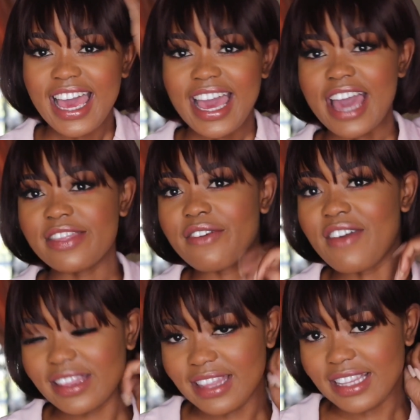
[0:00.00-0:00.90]
And the
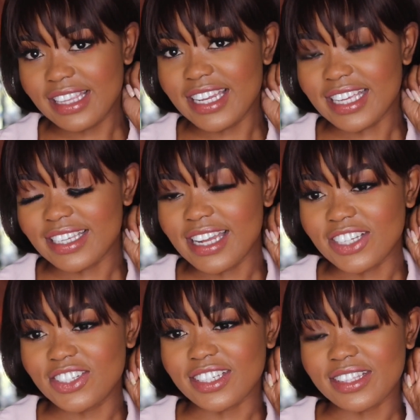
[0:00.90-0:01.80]
fact that it has an
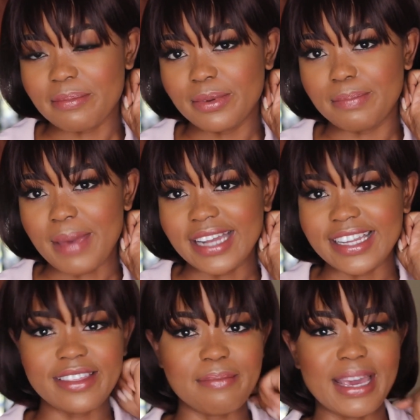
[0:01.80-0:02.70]
adjustable band
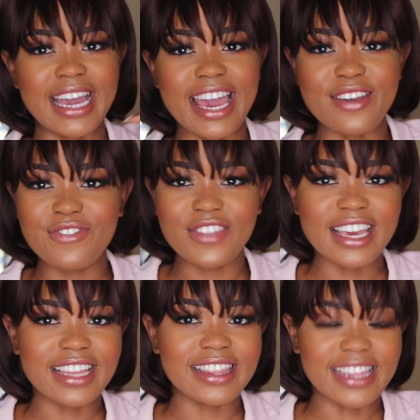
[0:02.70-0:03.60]
at the back, I
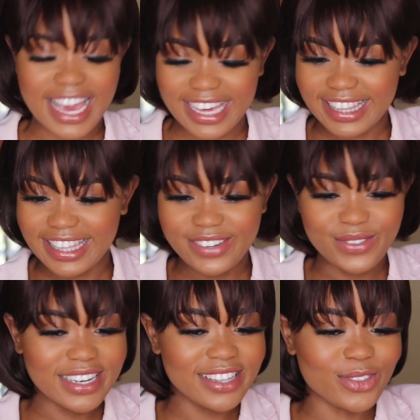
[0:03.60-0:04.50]
think like they
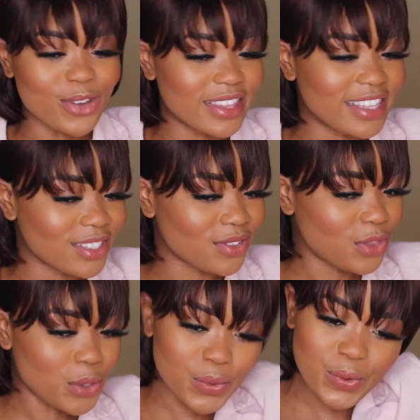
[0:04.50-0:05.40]
really thought this
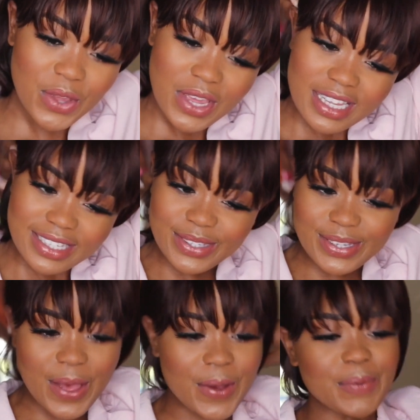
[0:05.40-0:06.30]
through.
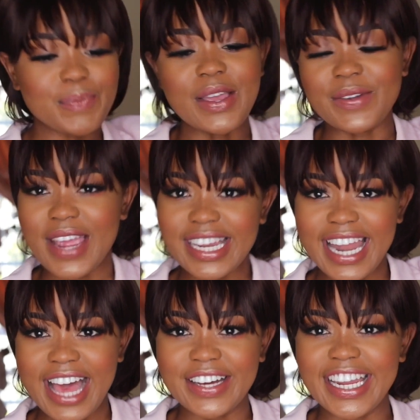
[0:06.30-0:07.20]
So right
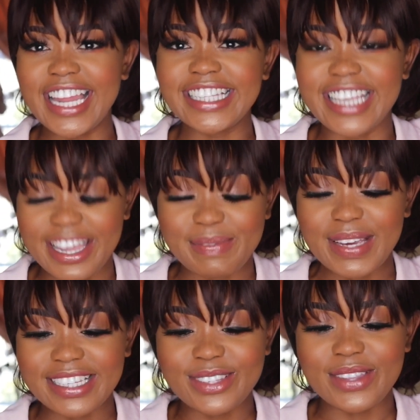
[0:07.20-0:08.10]
now, let's get
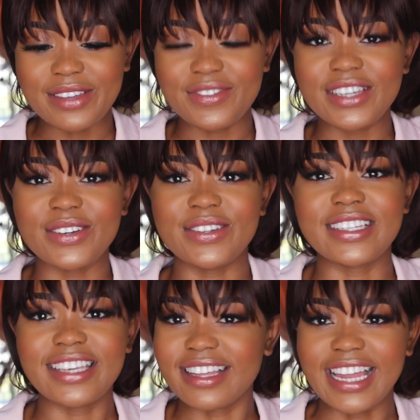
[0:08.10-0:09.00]
back into the video.
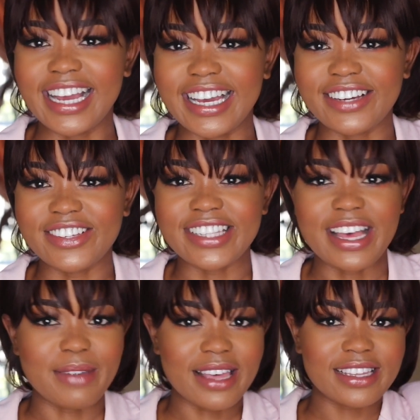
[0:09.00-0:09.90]
It's like, cause
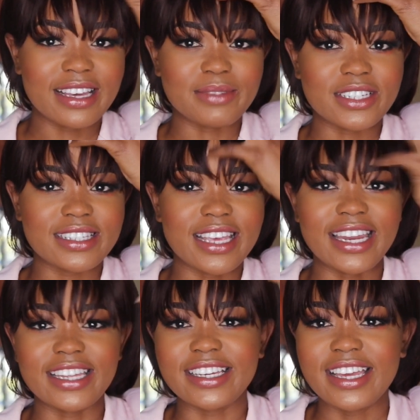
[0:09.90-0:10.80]
I think I'm just
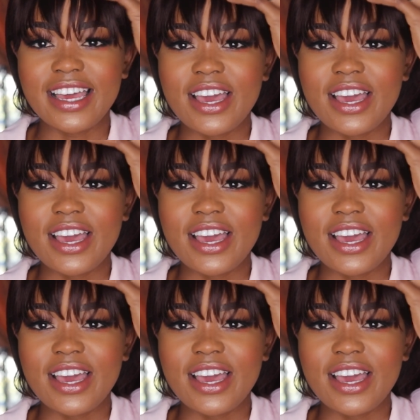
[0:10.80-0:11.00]
getting